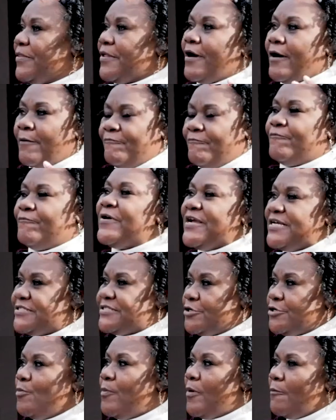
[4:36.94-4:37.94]
a
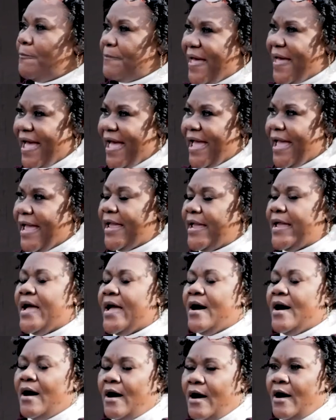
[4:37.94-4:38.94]
reasonable pay
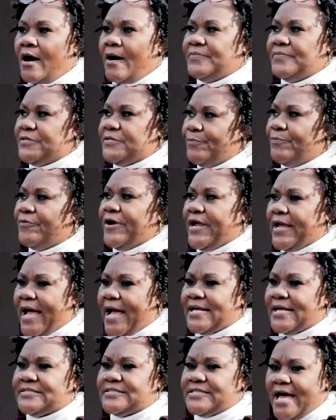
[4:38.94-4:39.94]
to bring
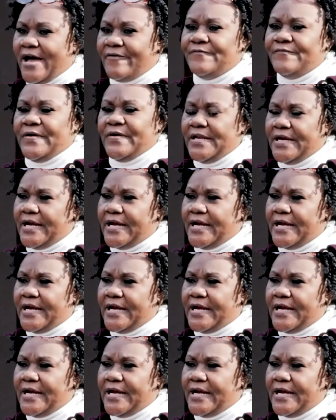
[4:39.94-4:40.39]
our staff in,